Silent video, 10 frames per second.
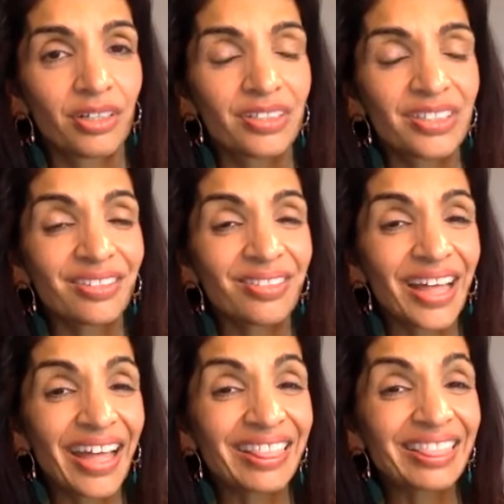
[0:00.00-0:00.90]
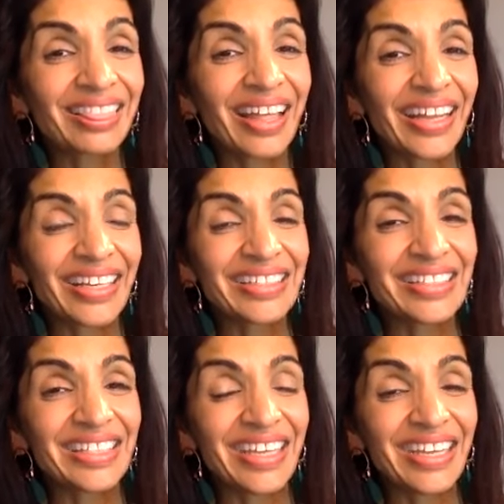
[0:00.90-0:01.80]
to let
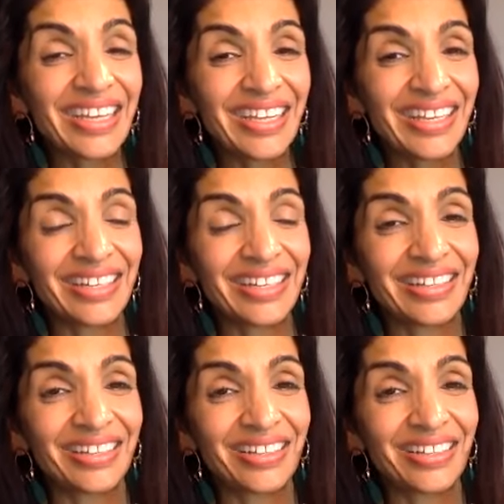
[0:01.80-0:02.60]
light in.